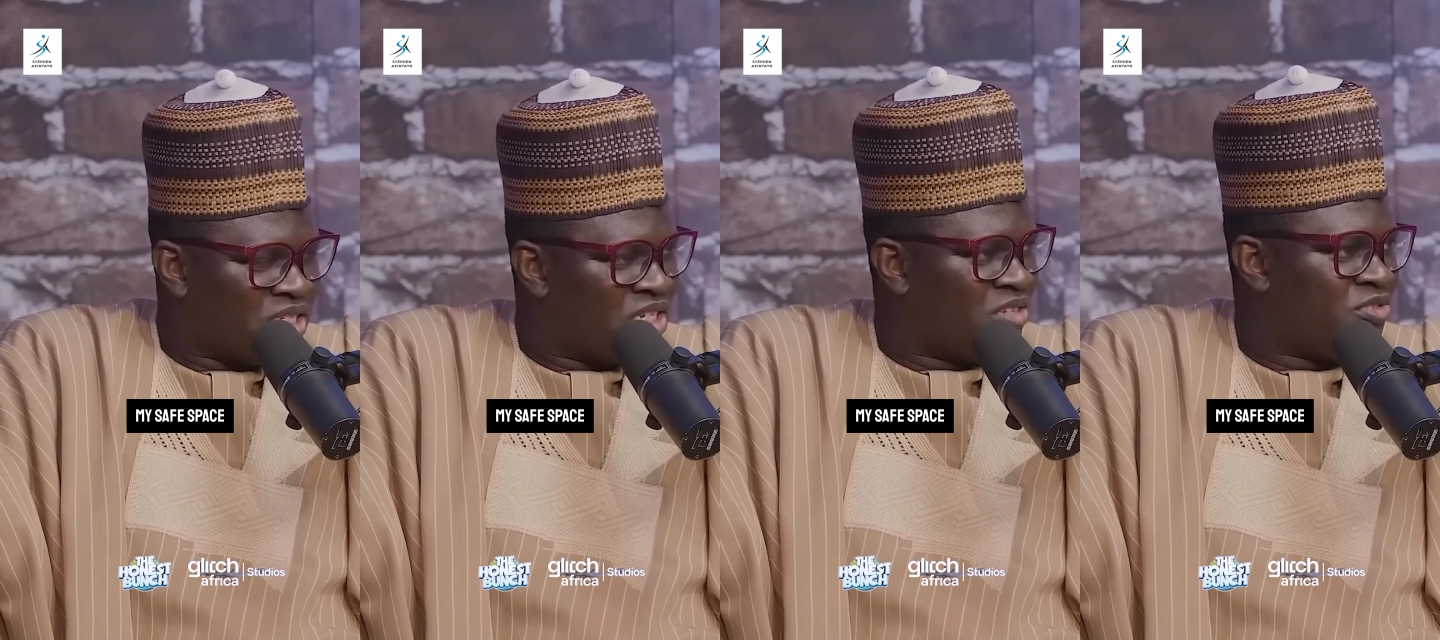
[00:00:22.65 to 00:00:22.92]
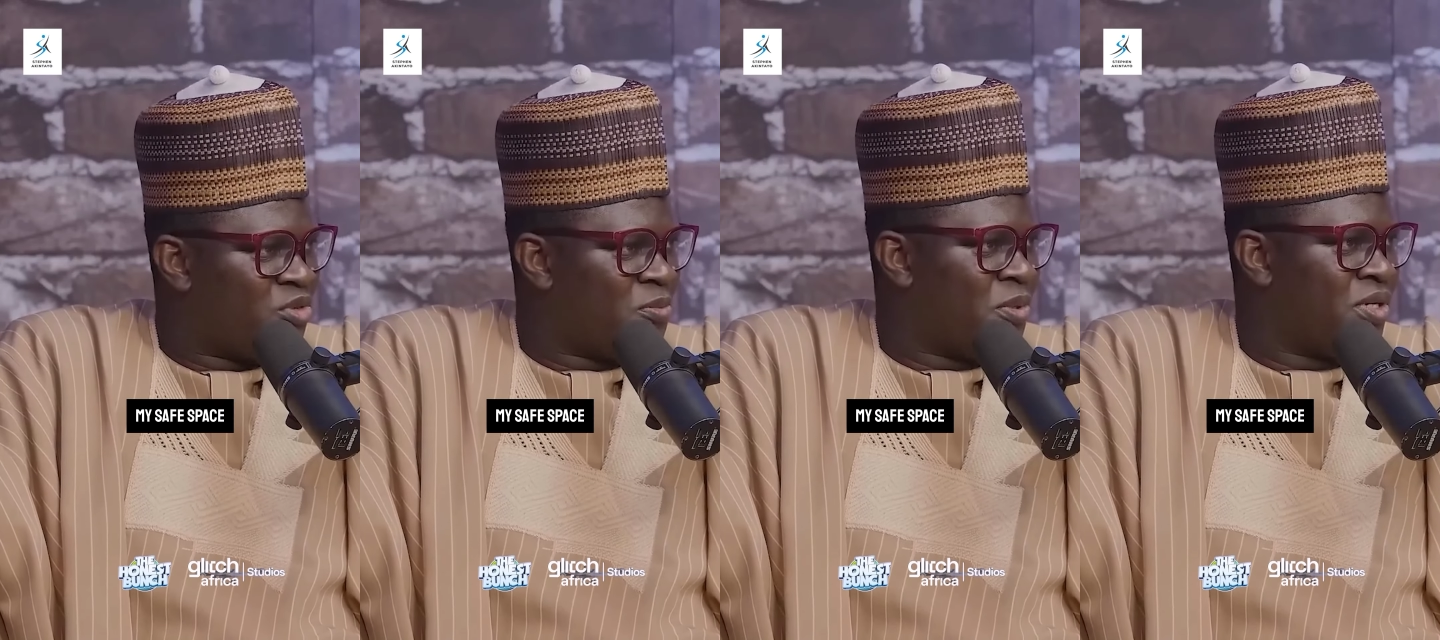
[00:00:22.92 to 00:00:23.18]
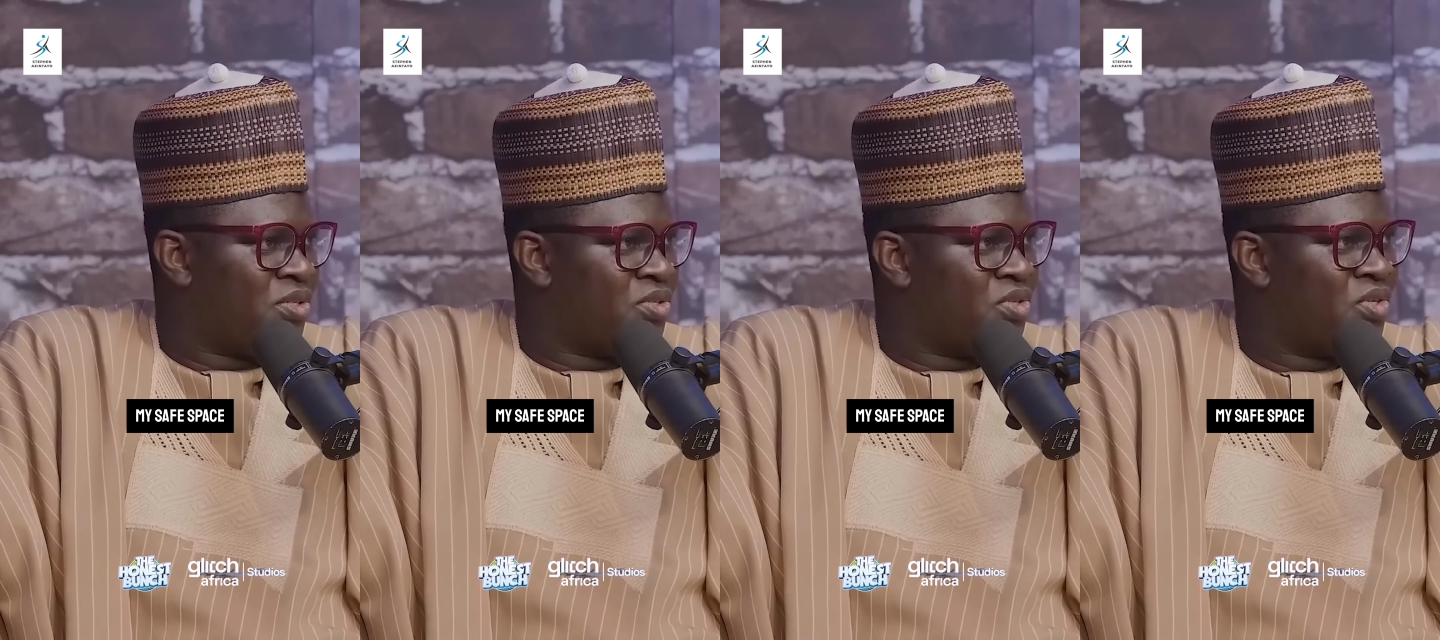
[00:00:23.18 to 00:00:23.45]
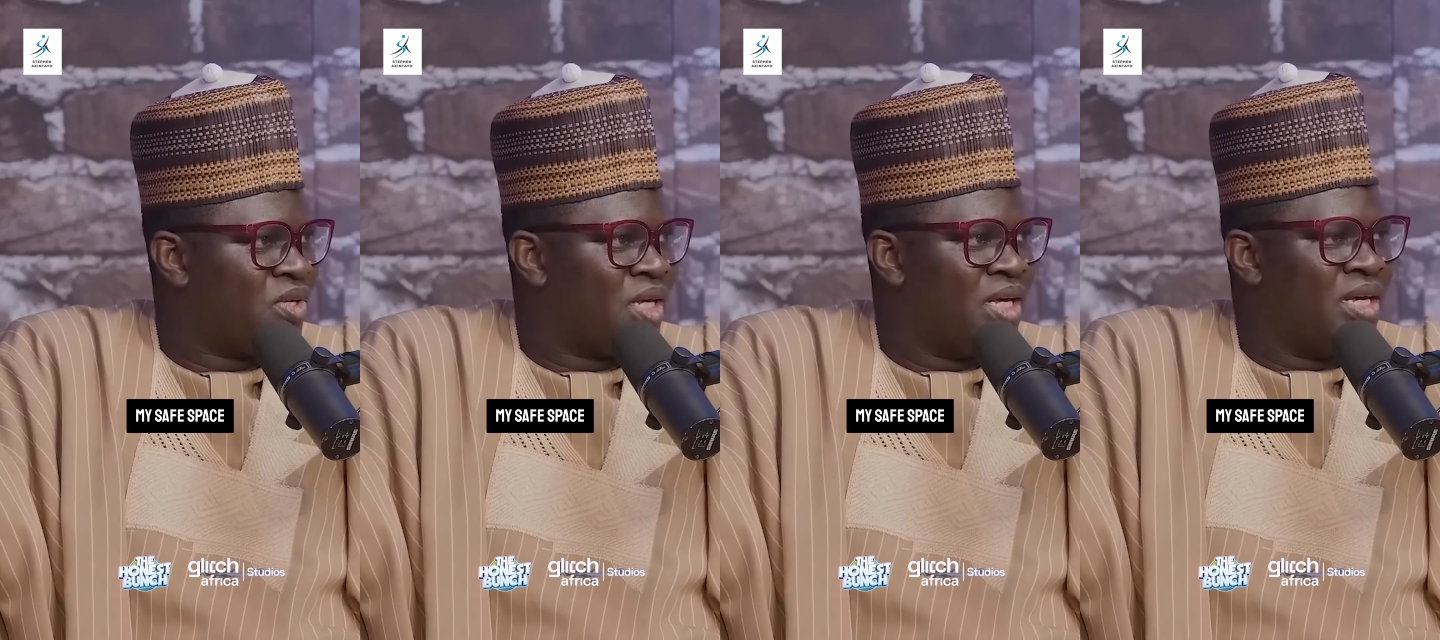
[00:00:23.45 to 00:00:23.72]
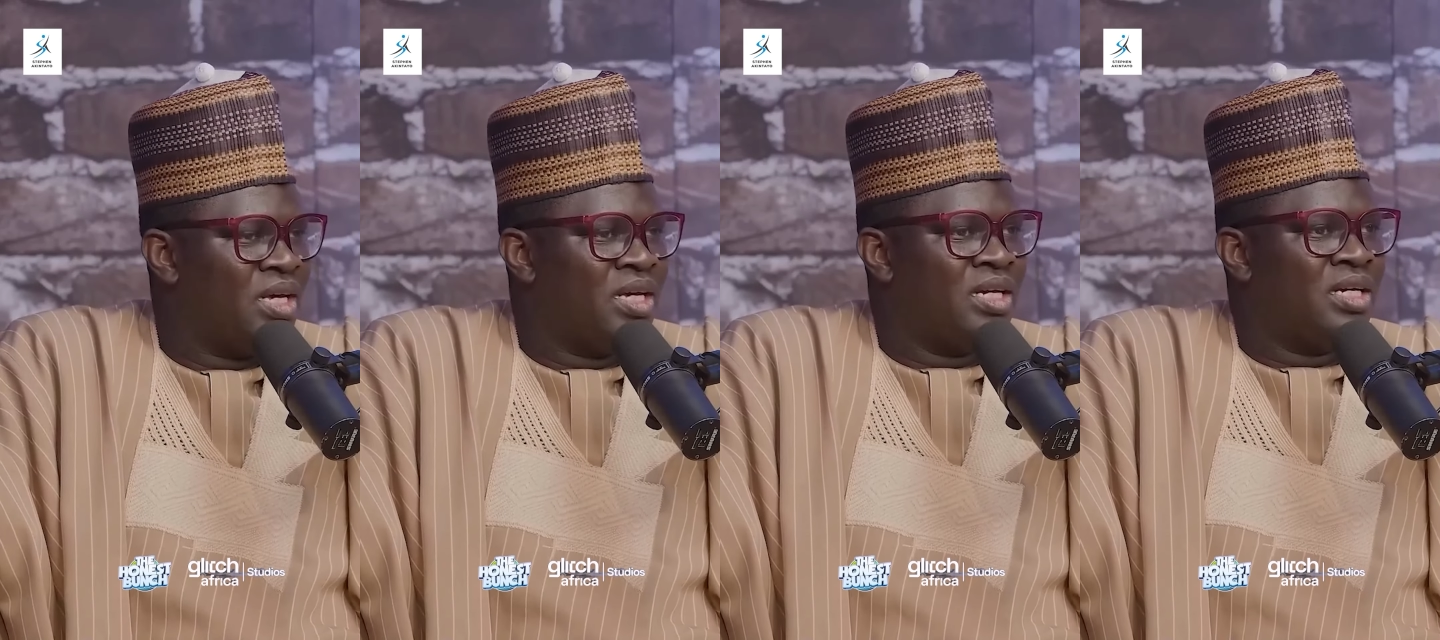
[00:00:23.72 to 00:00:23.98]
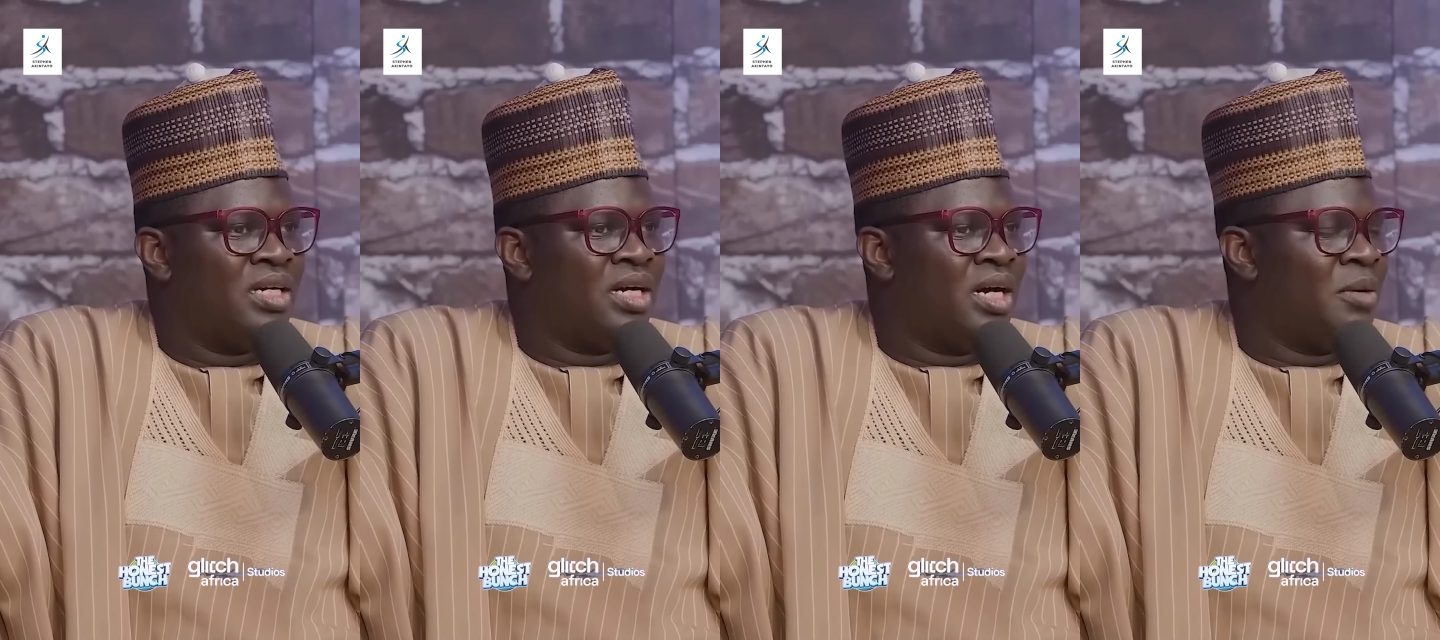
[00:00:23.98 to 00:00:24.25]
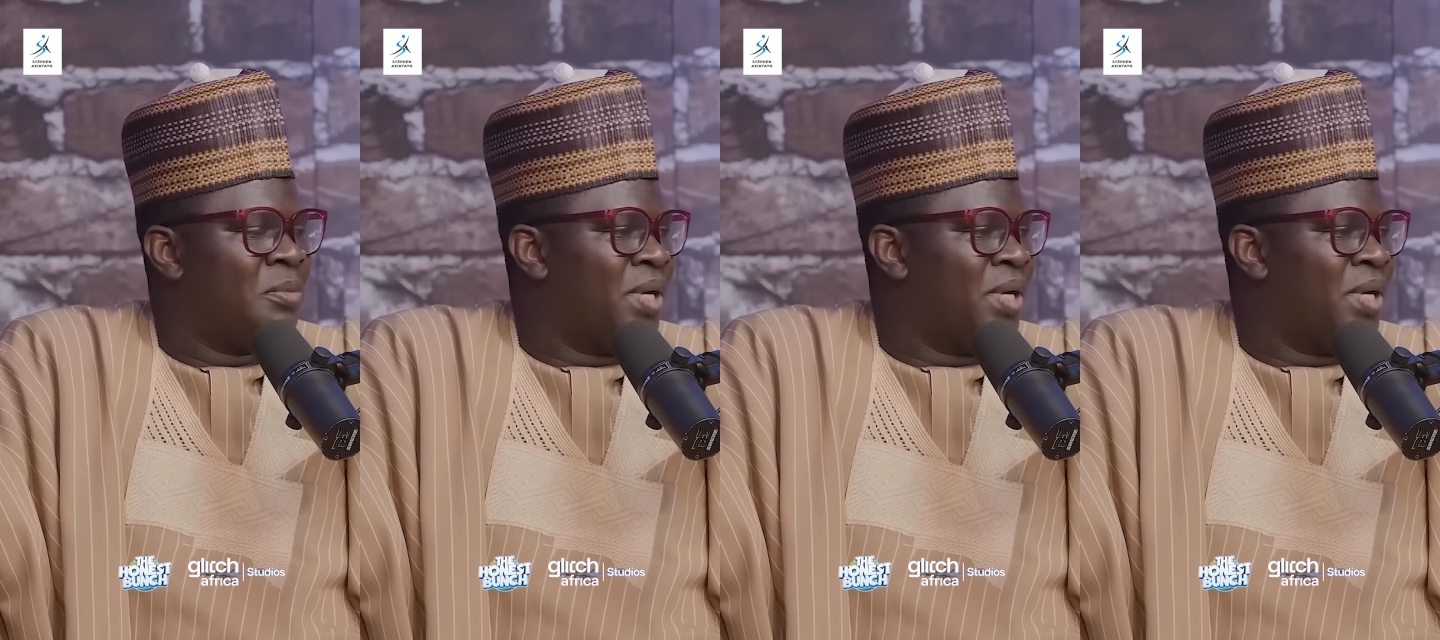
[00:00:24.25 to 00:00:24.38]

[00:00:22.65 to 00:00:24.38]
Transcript: safe space. Mm. Right?